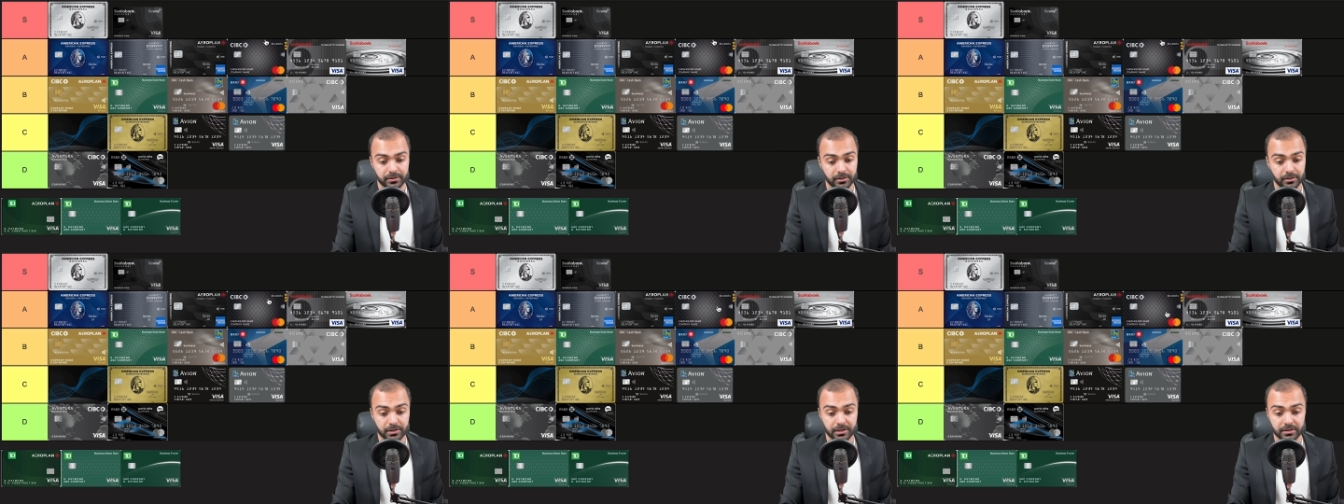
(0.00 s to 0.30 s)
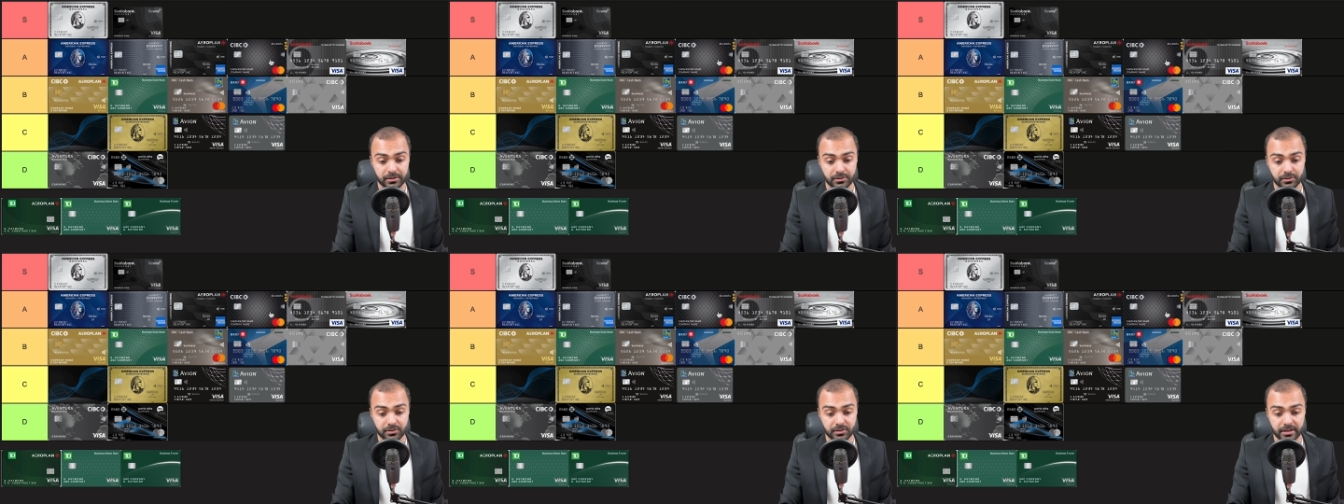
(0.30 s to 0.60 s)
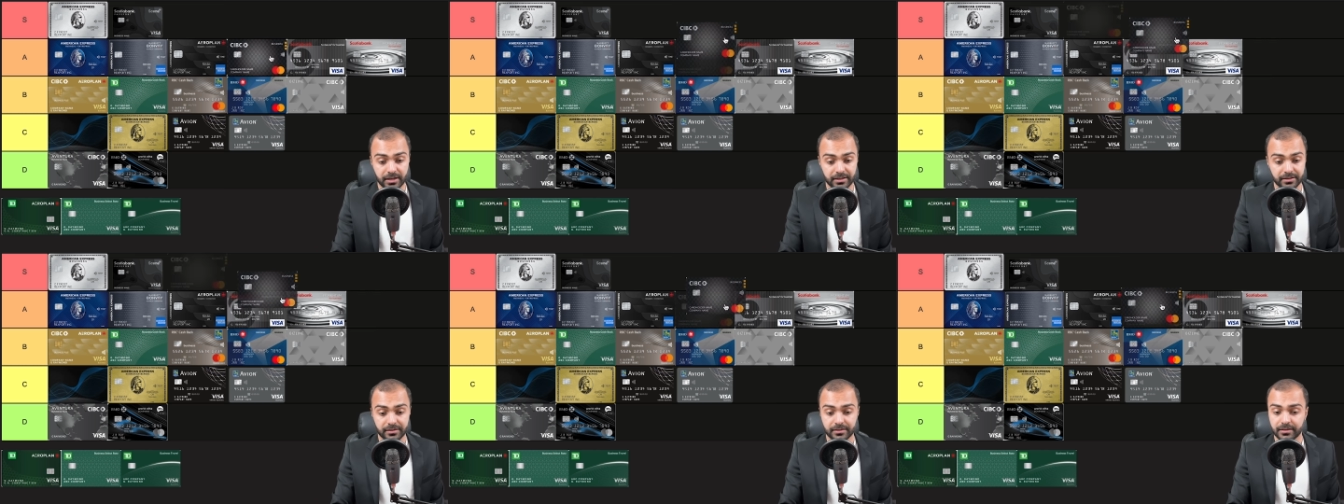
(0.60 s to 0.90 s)
You can just
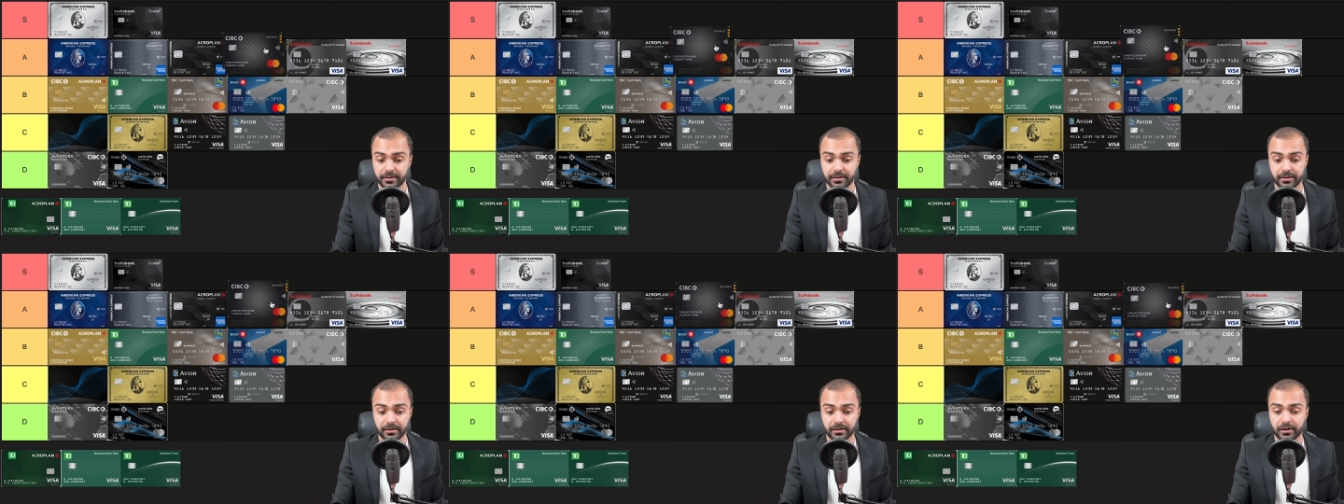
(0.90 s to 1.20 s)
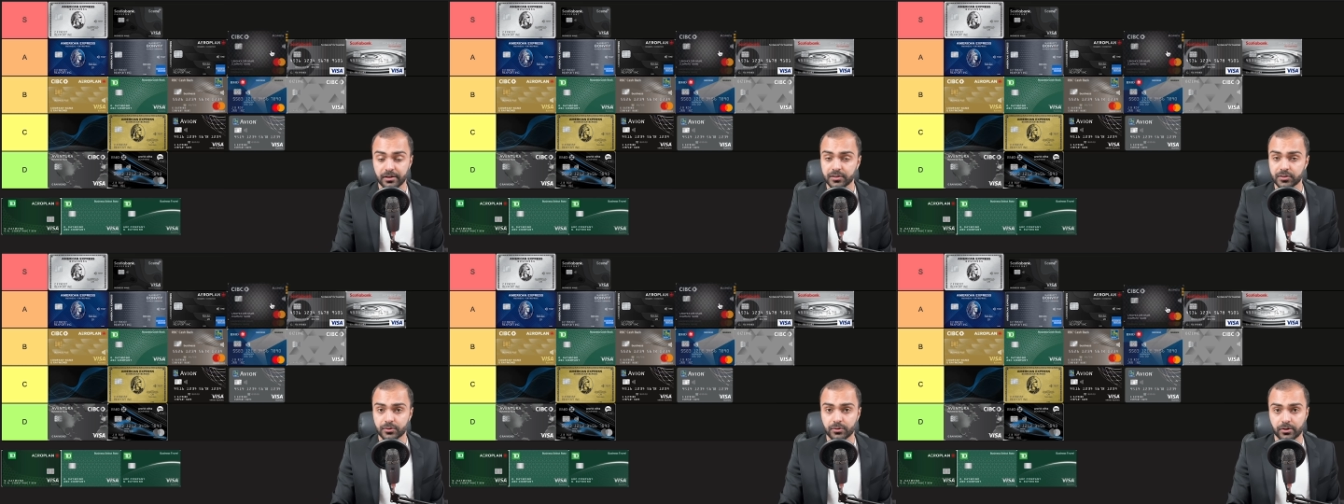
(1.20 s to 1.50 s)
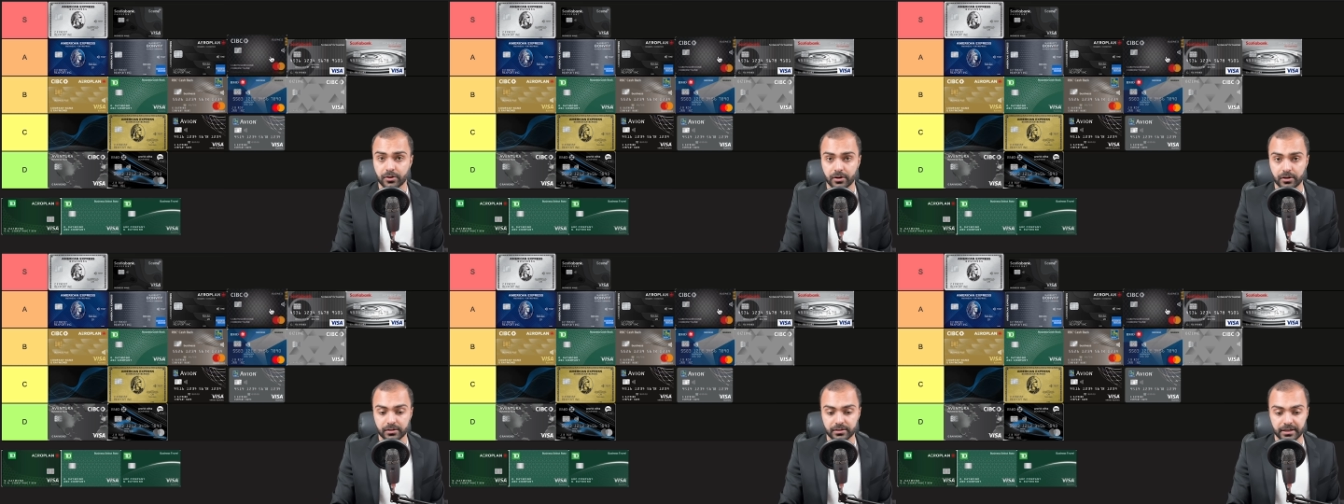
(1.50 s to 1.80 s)
get the
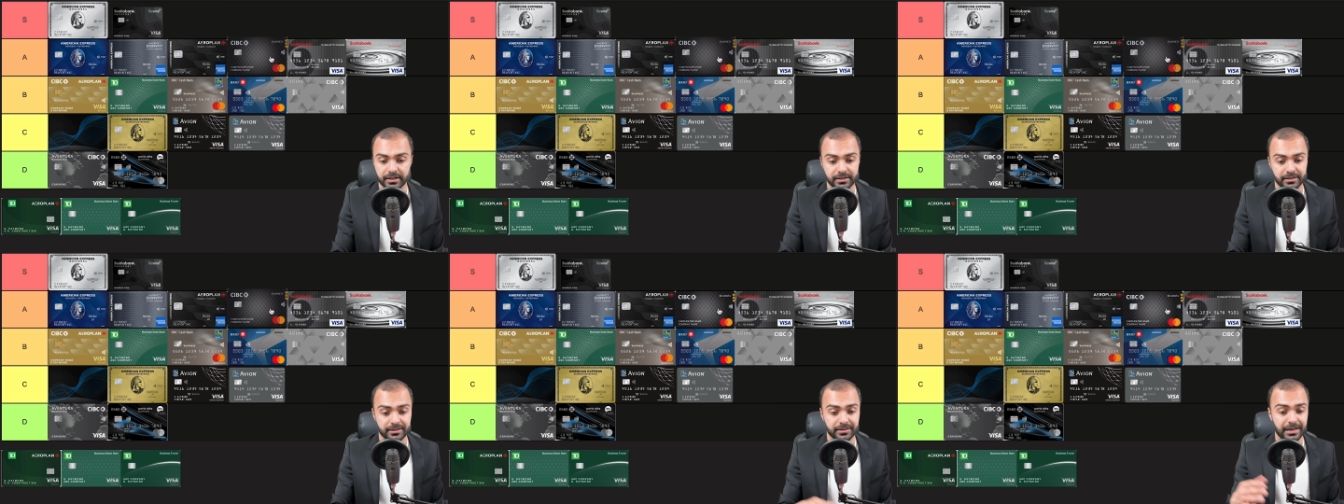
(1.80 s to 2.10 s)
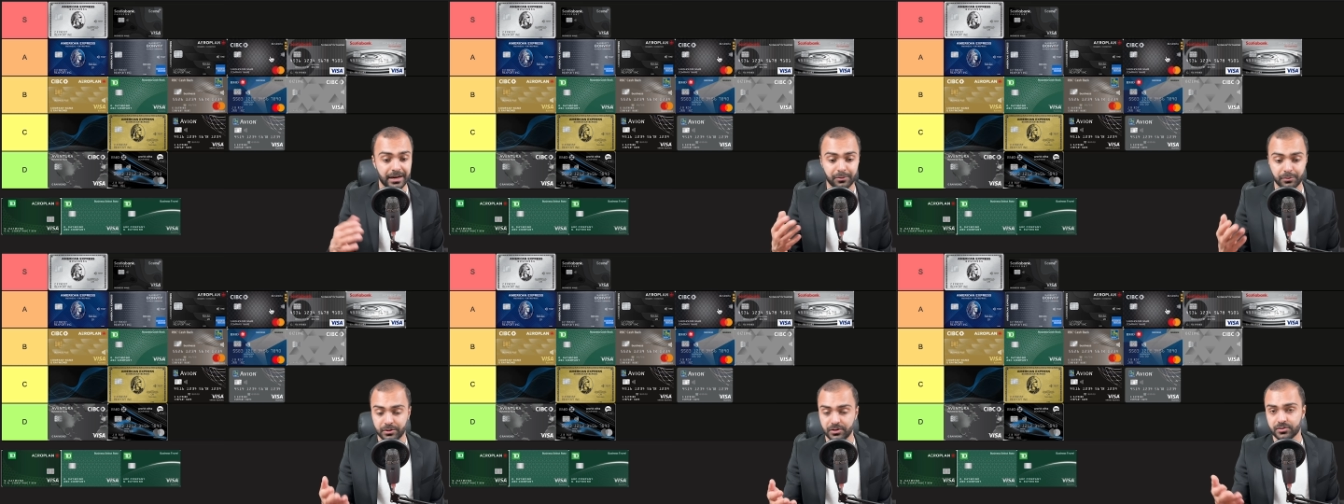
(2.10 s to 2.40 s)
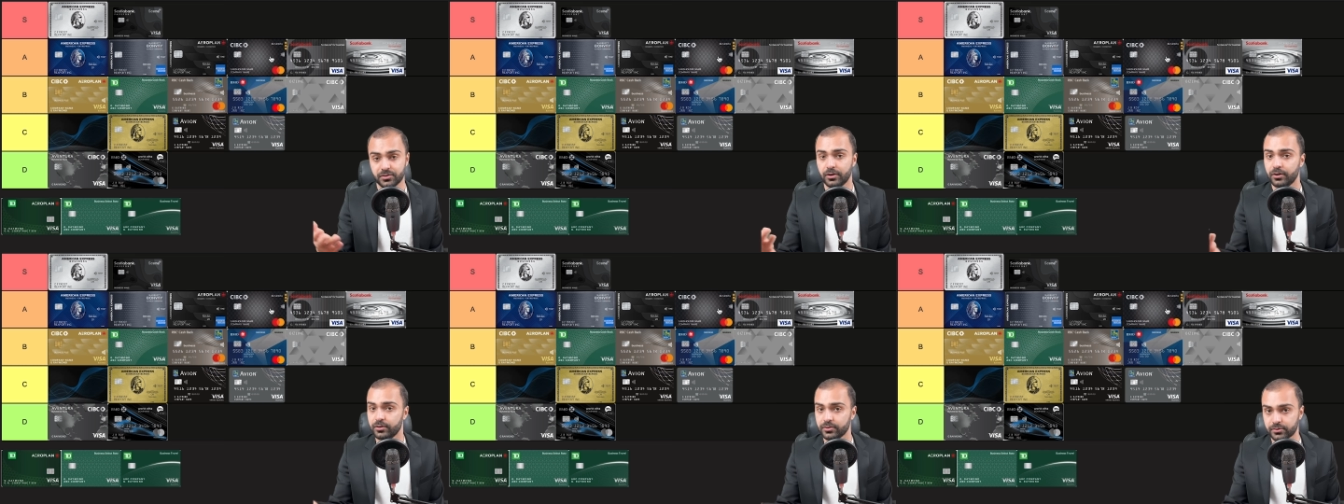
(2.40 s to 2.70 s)
Costco card, and that one is
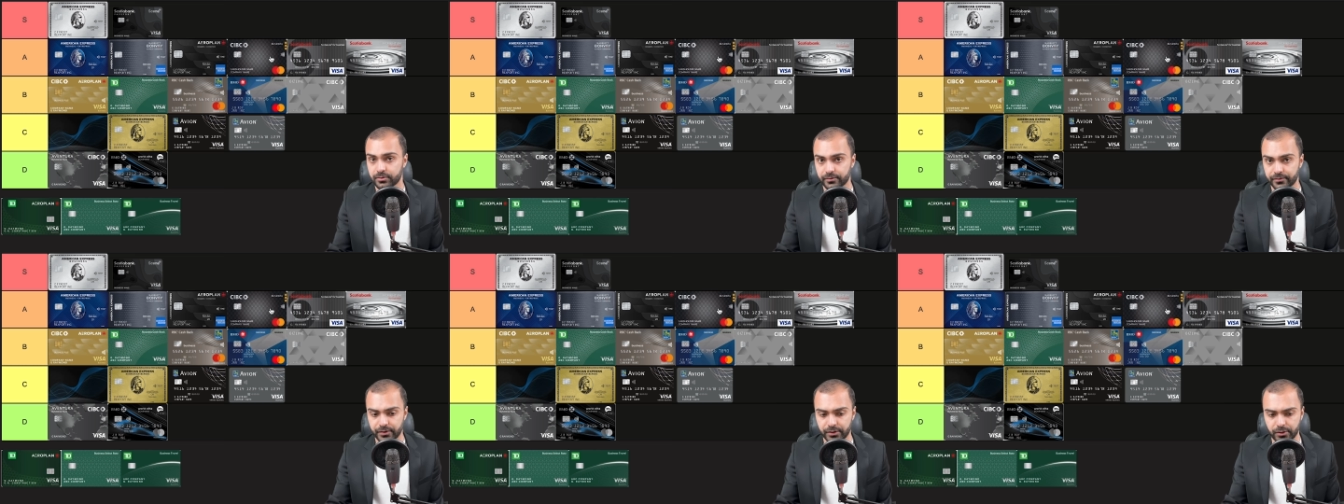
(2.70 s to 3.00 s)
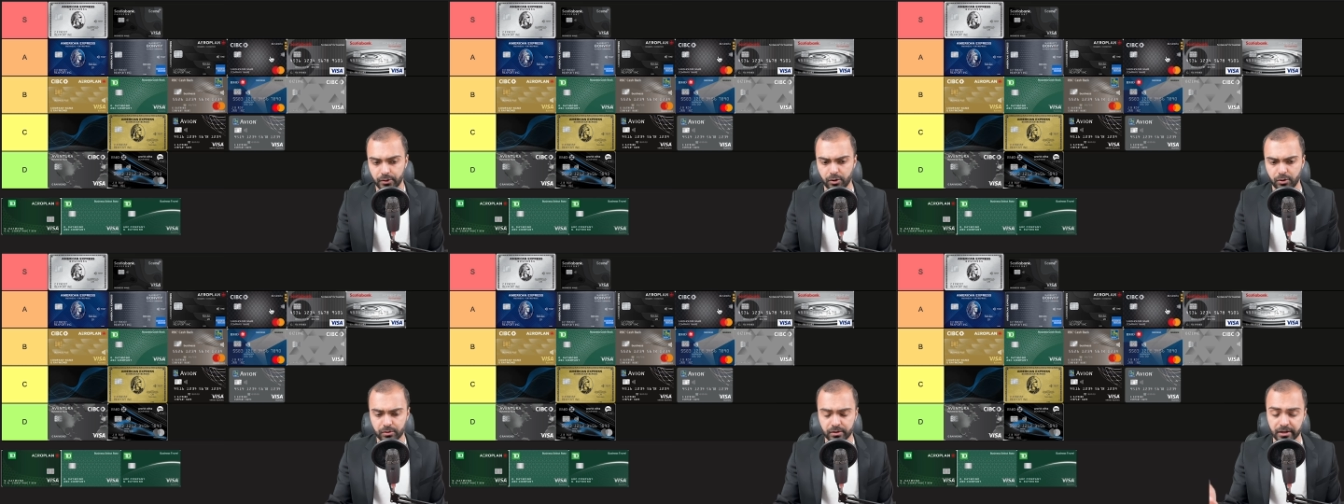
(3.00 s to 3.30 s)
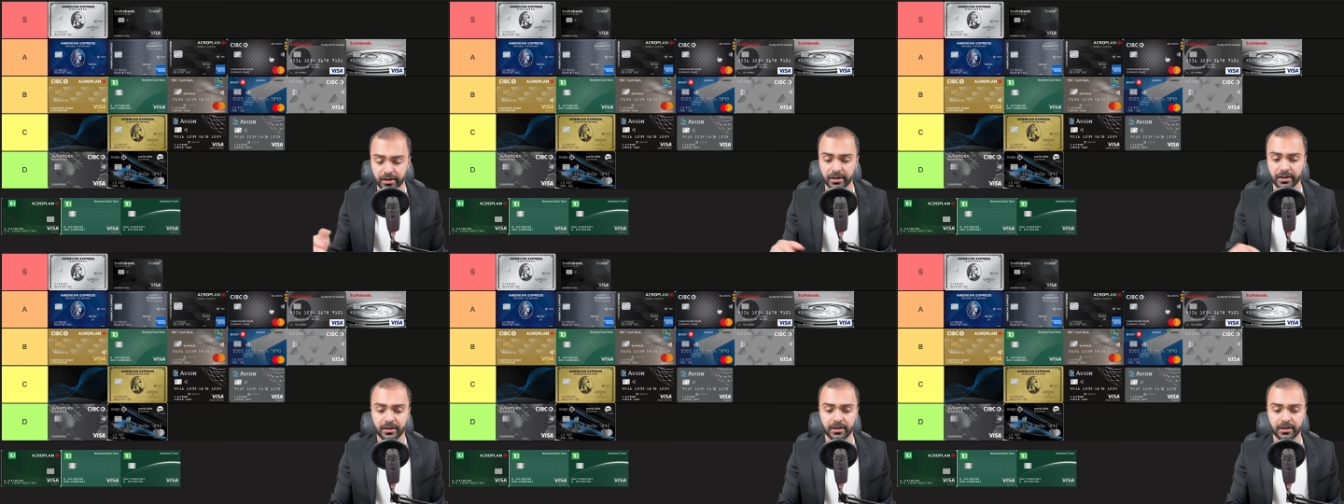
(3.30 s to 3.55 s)
also free to own.